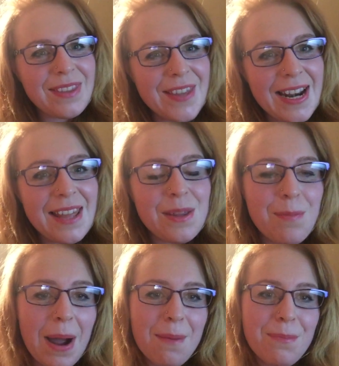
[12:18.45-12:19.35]
leather
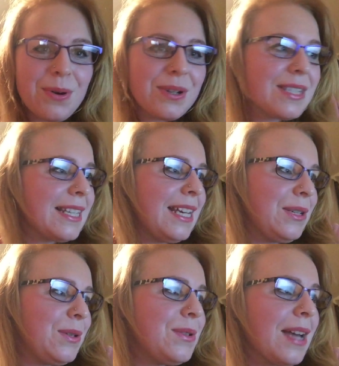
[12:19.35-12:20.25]
bound books
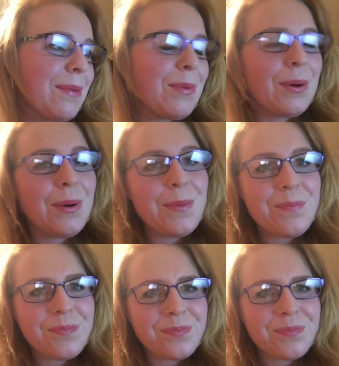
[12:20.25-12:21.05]
in Udaipur,